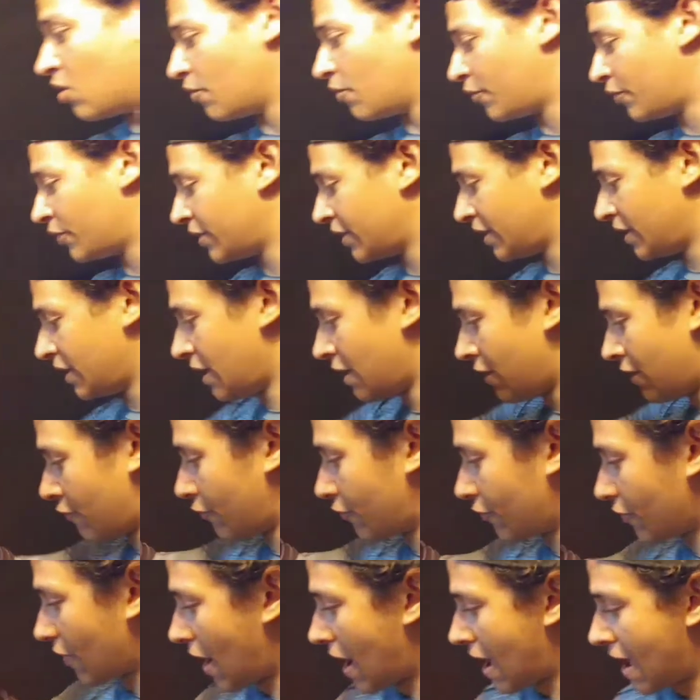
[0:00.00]
hopefully
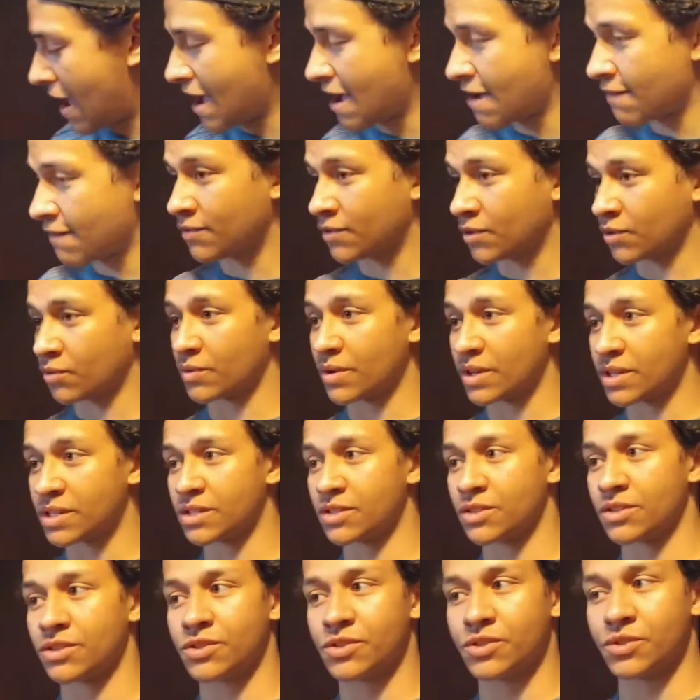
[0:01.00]
if I have the
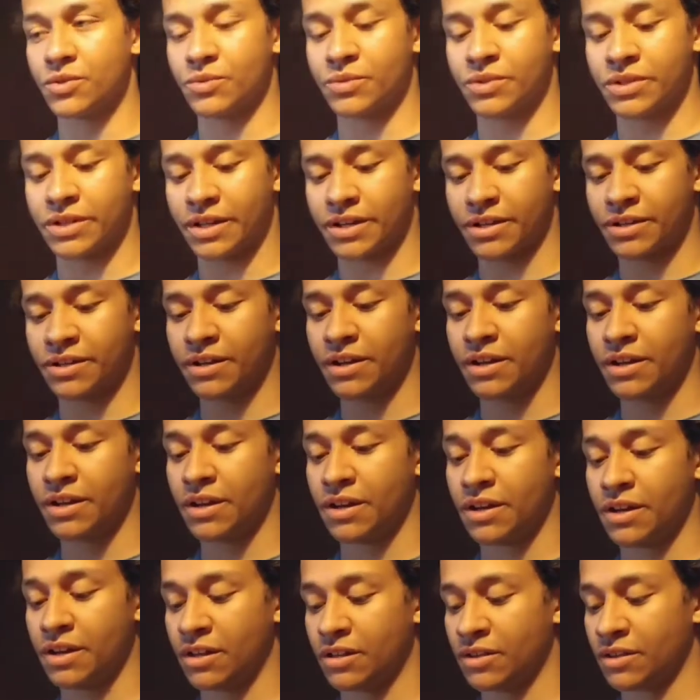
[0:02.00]
rest of the suit done,
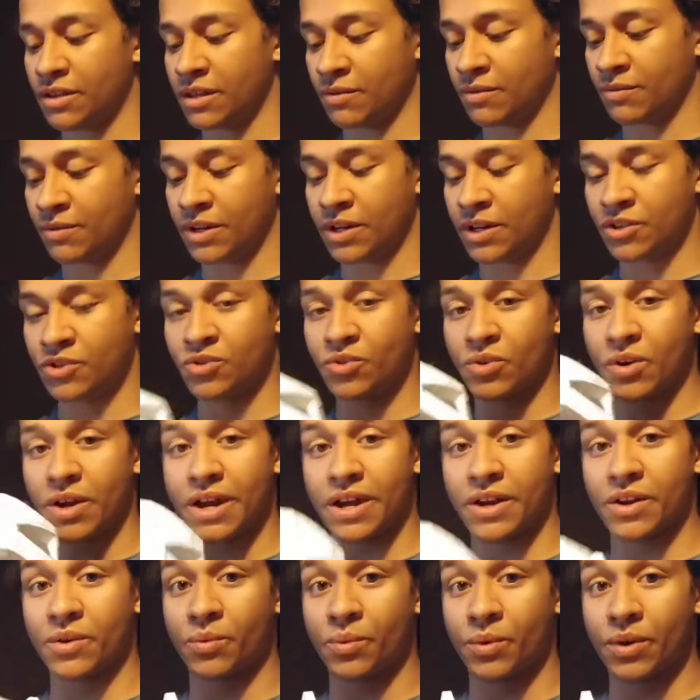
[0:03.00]
then I'm gonna
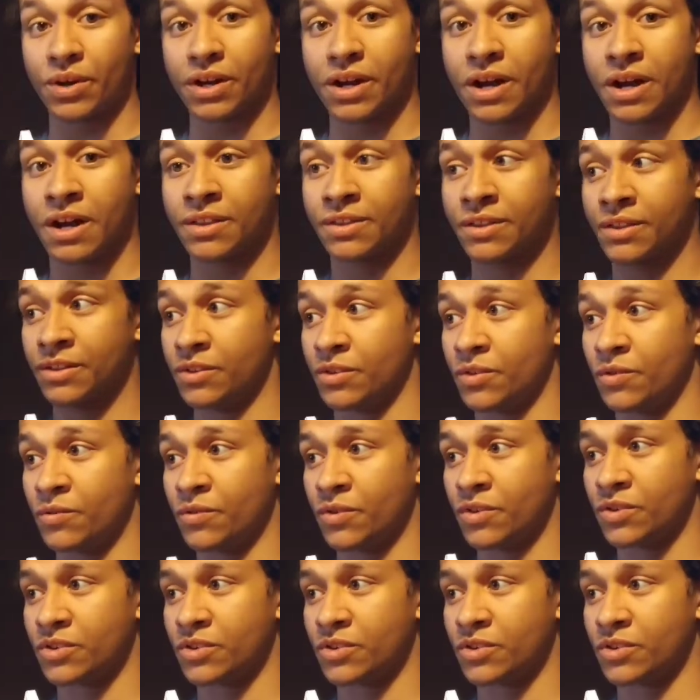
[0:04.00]
try to work on the new